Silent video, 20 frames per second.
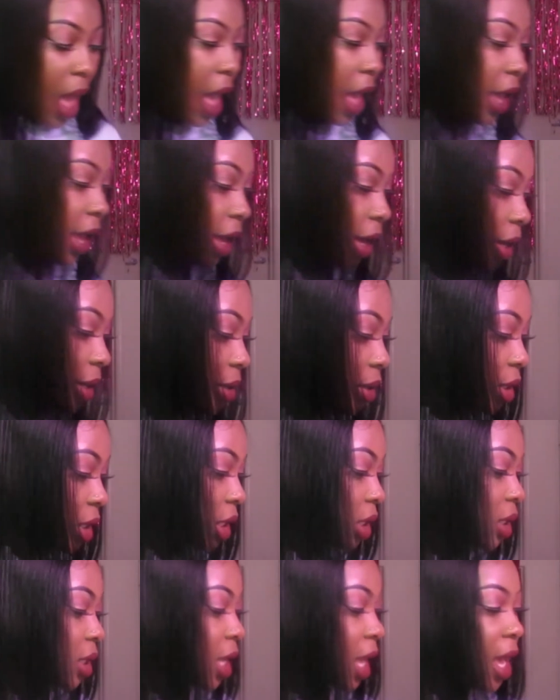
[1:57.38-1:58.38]
And
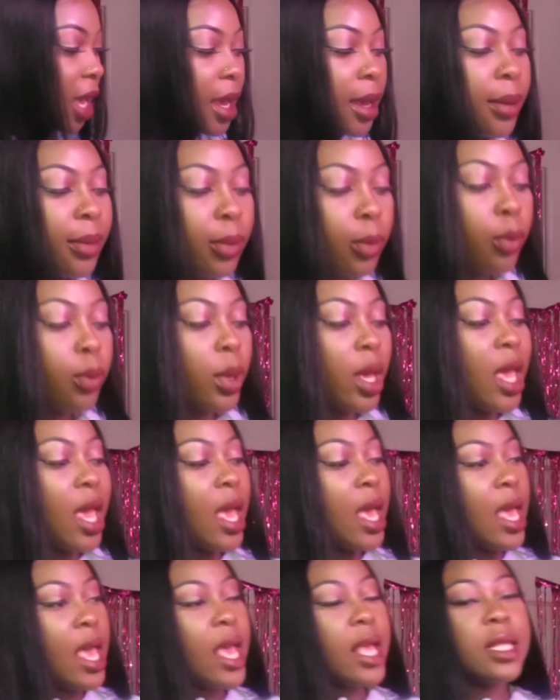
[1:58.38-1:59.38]
this came
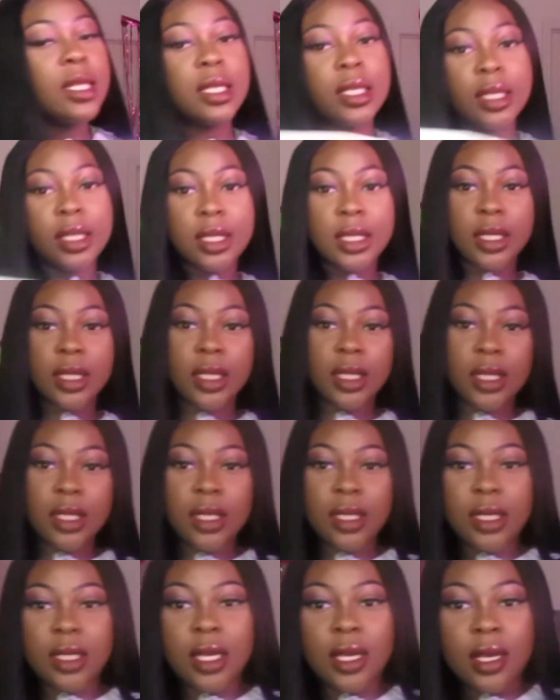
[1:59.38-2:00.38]
in,
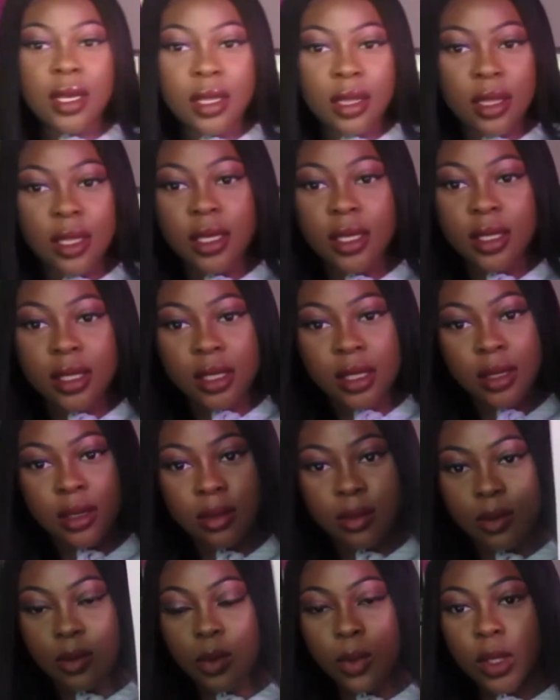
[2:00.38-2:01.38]
this
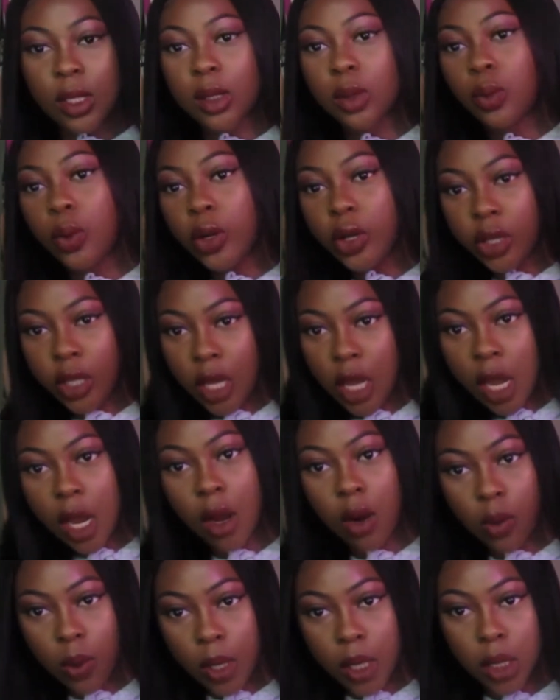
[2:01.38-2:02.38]
was where the
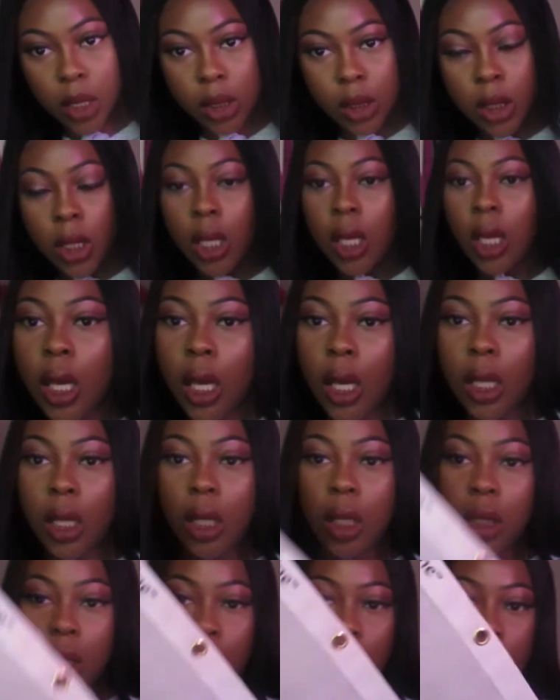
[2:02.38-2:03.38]
hair was, and
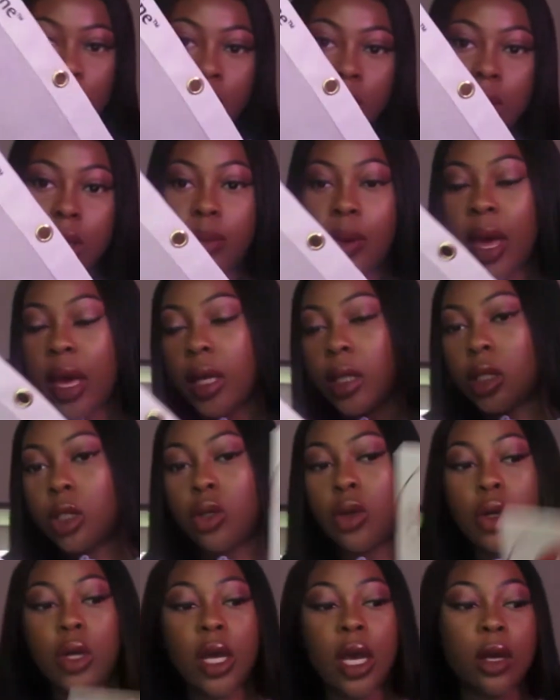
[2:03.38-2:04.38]
then this was the packaging
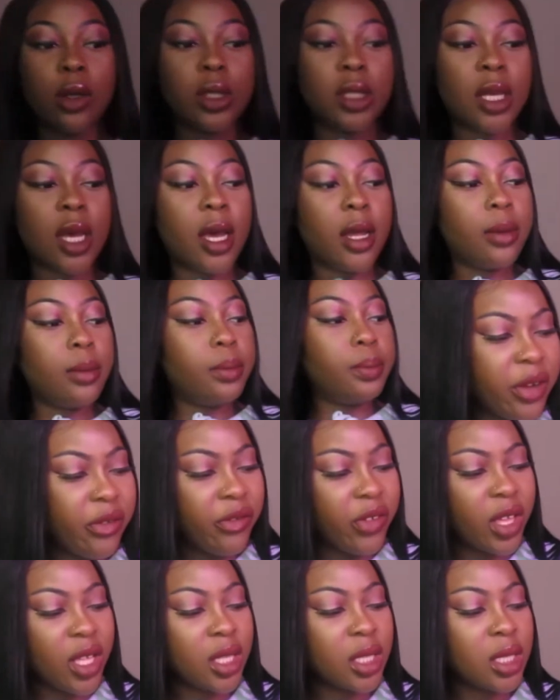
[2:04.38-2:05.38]
on the outside.
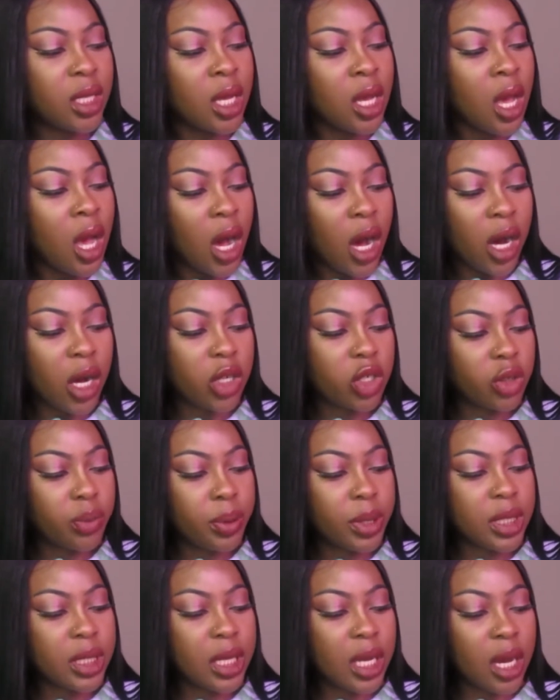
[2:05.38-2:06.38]
Benefits:
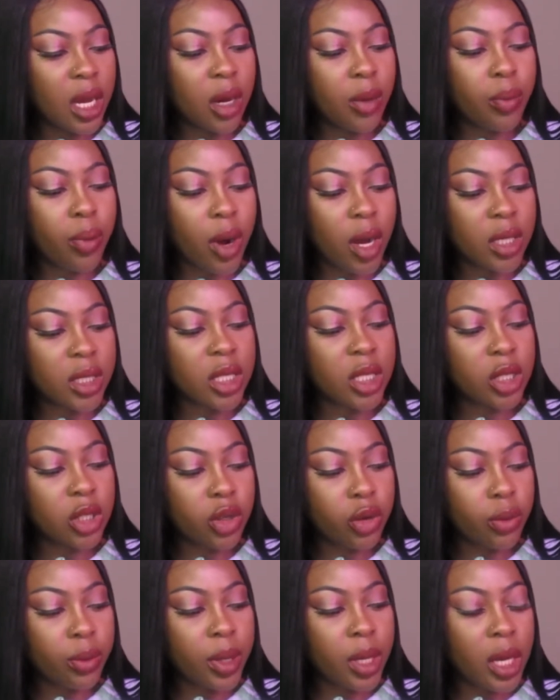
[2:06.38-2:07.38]
100% unprocessed
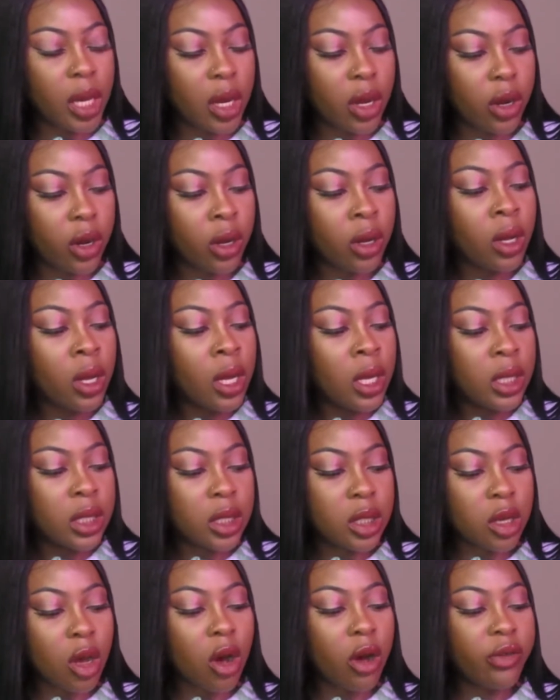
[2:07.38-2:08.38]
human hair,
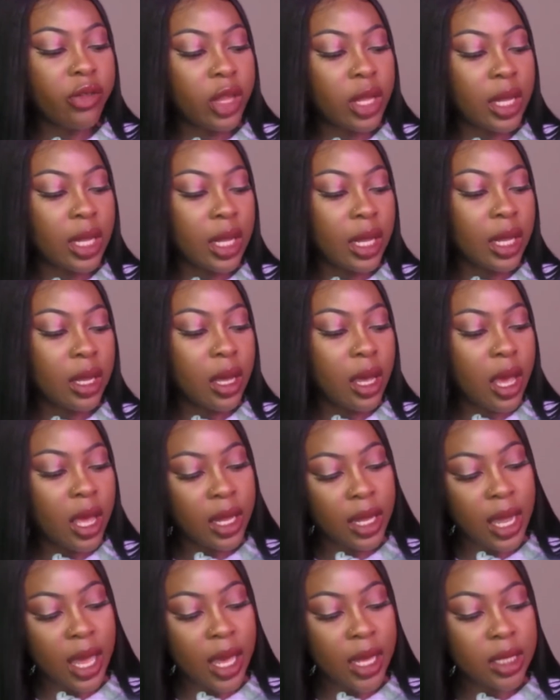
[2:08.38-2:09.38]
soft and
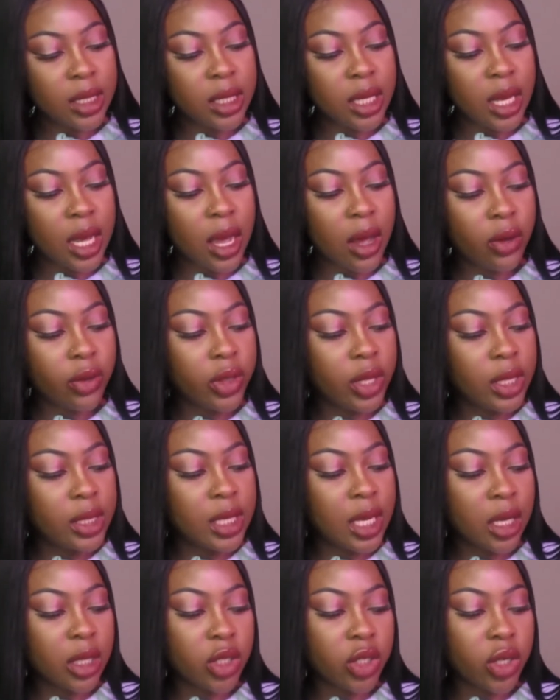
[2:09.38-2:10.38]
lasting, healthy
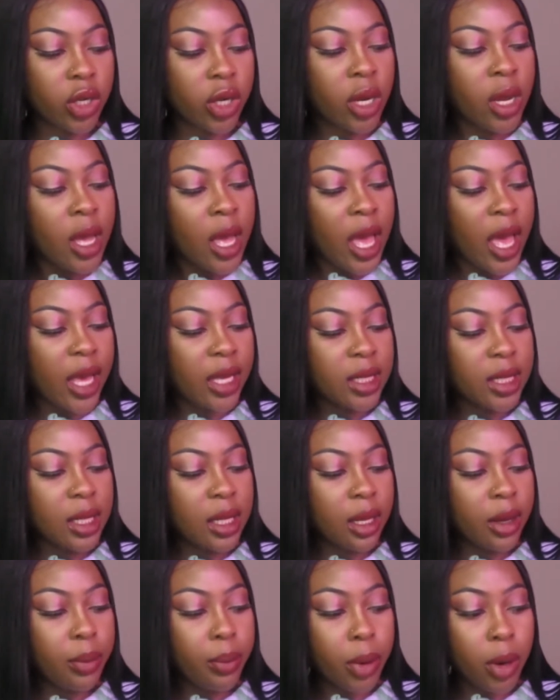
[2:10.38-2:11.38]
texture,
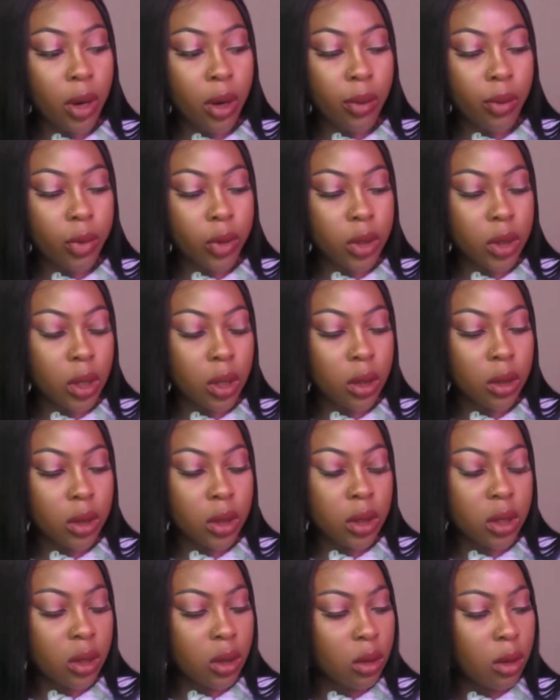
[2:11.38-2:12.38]
excellent perm results.
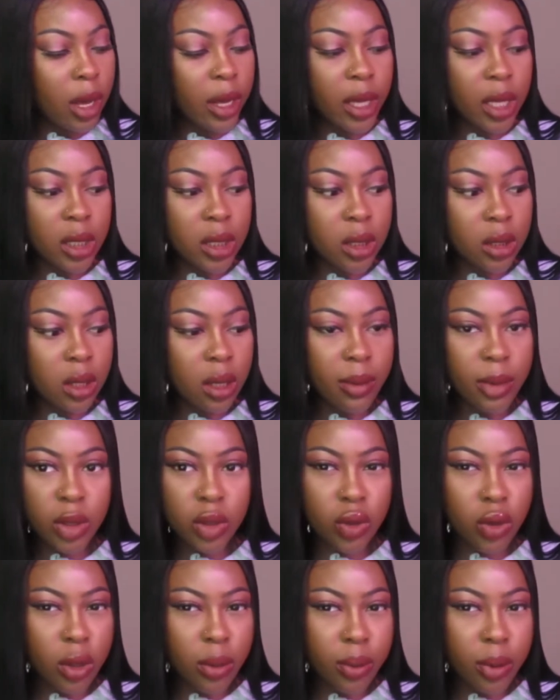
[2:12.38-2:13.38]
So I guess that means
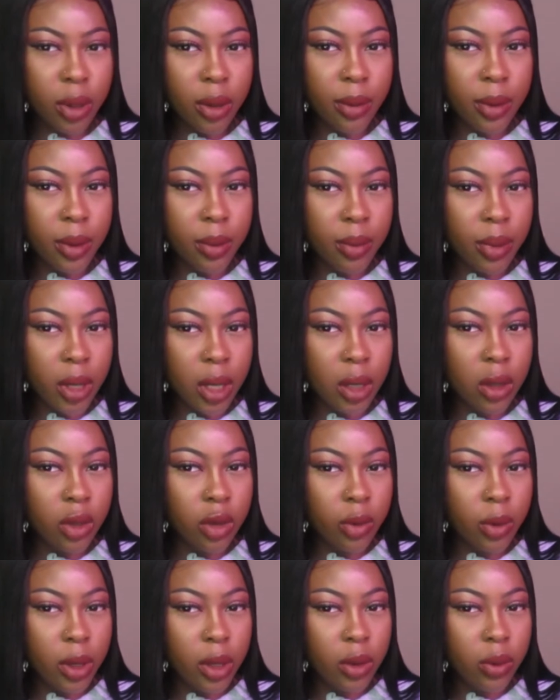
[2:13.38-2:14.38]
you could perm it, but I don't know
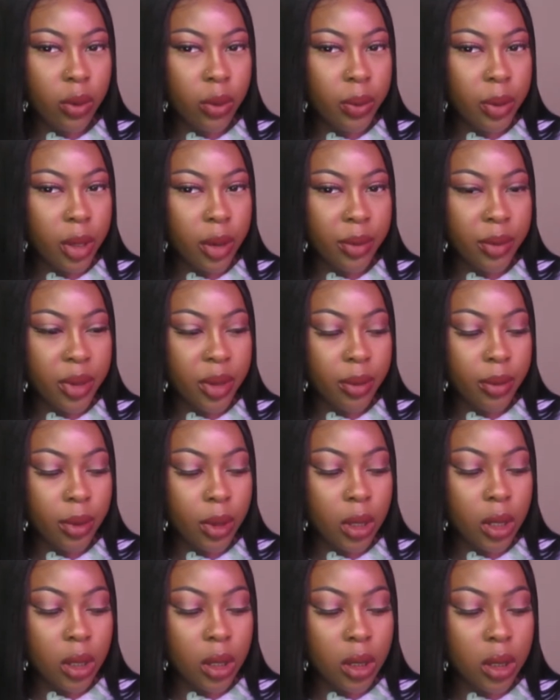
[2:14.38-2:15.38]
why you would perm it
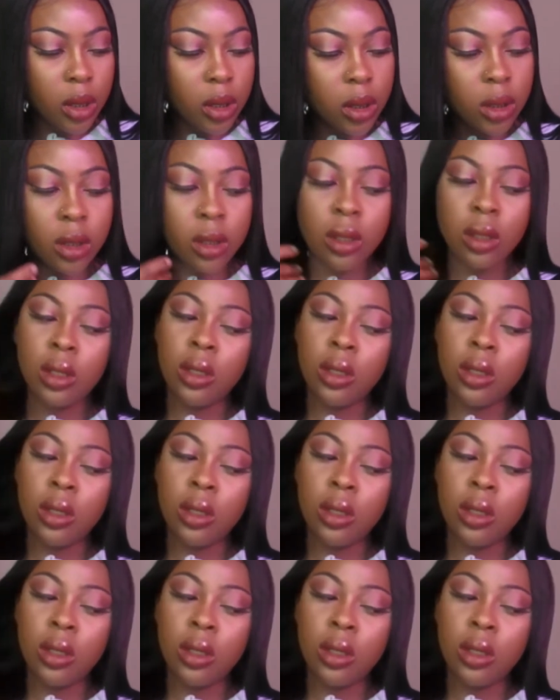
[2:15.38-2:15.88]
because